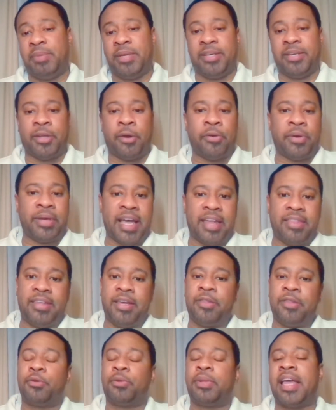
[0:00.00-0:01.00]
because I already had
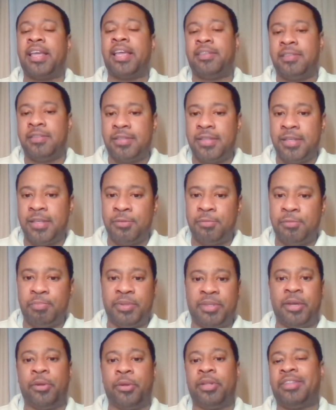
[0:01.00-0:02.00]
the other licenses,
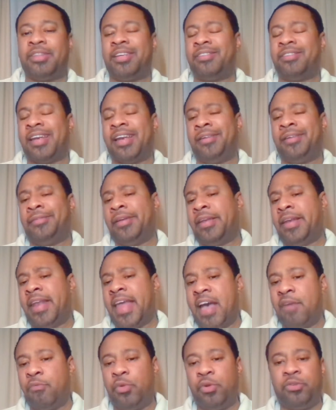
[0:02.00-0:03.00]
but the only thing that I didn't
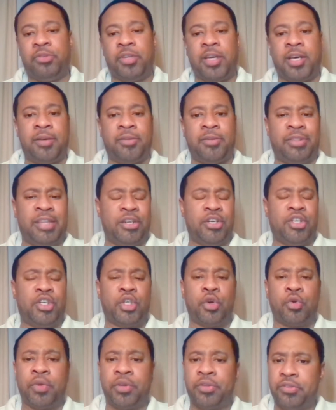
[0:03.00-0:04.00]
have was the
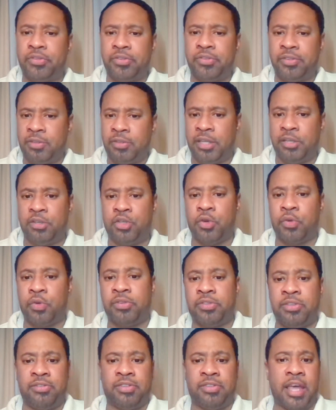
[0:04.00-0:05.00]
insurance. The
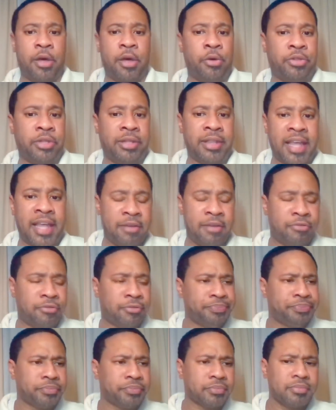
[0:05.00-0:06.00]
insurance is the health and
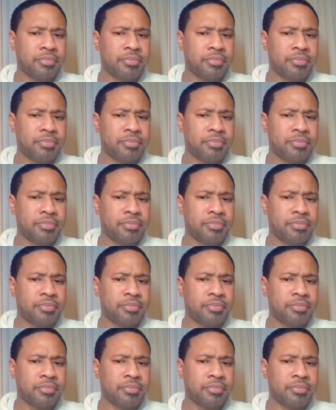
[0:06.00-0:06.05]
life.